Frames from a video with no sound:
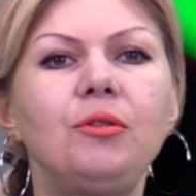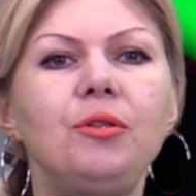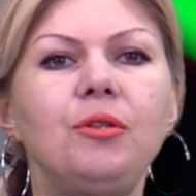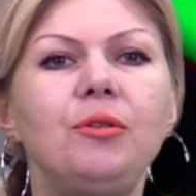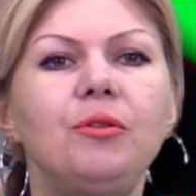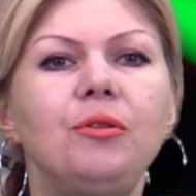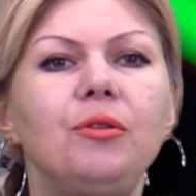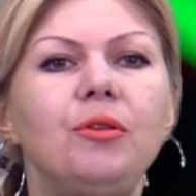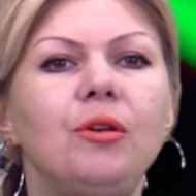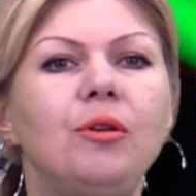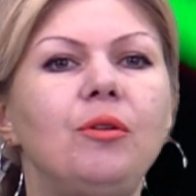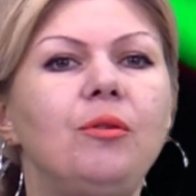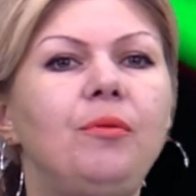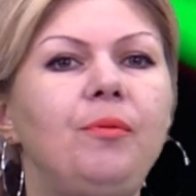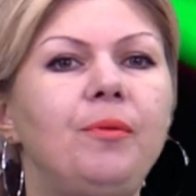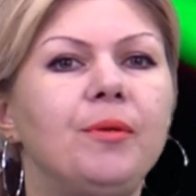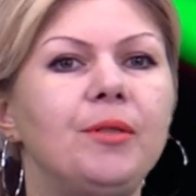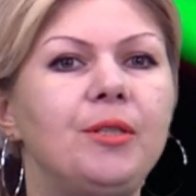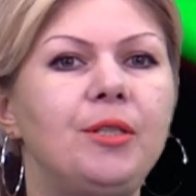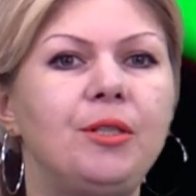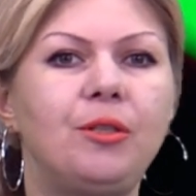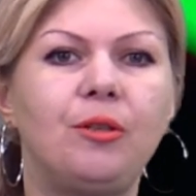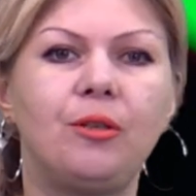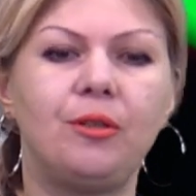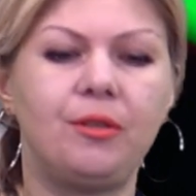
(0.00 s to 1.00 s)
do you know for
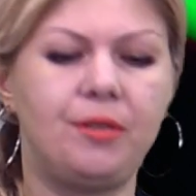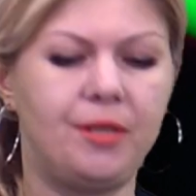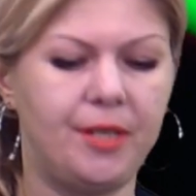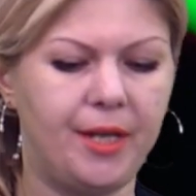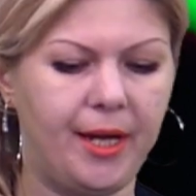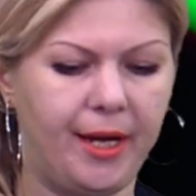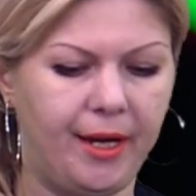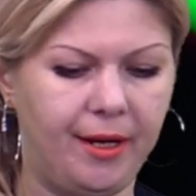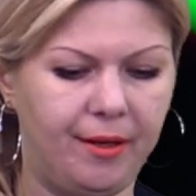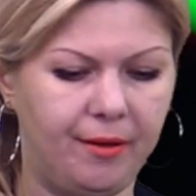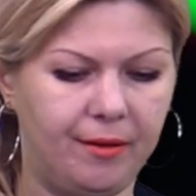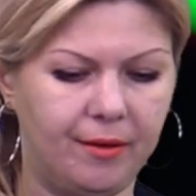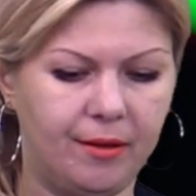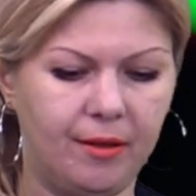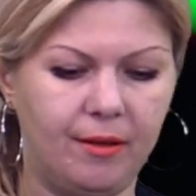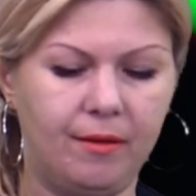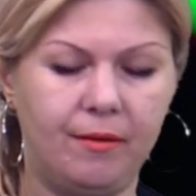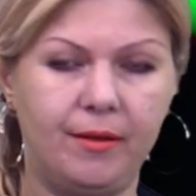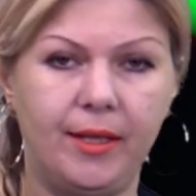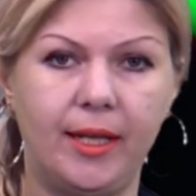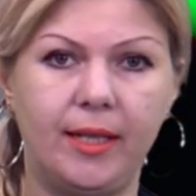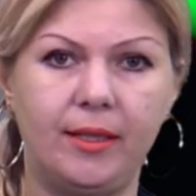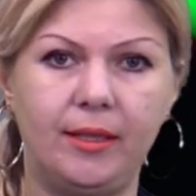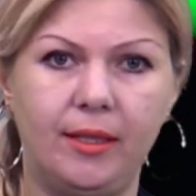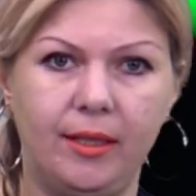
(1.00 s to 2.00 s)
certain
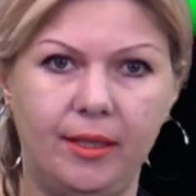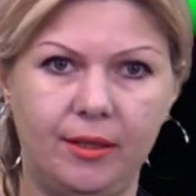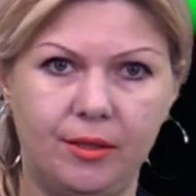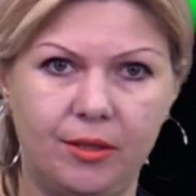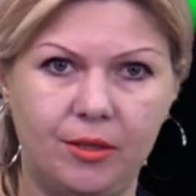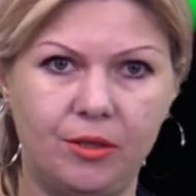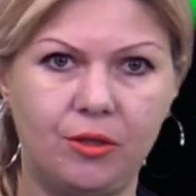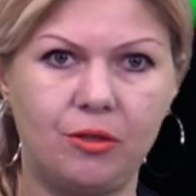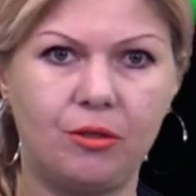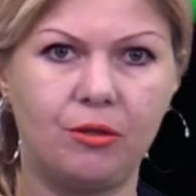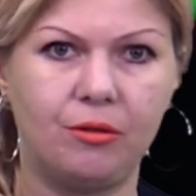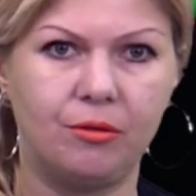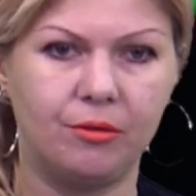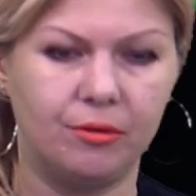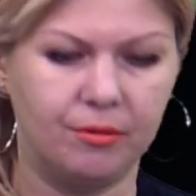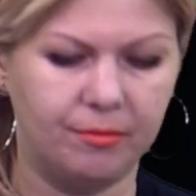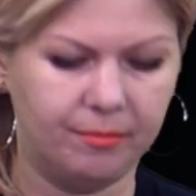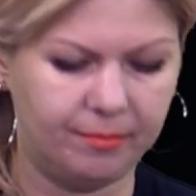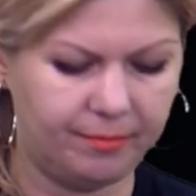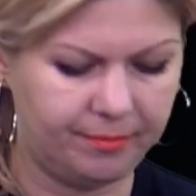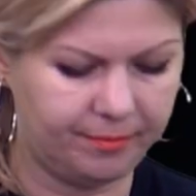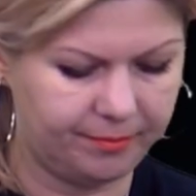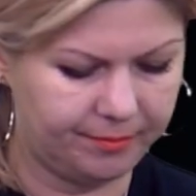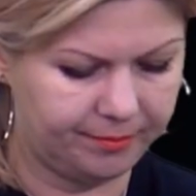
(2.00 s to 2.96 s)
that it's true?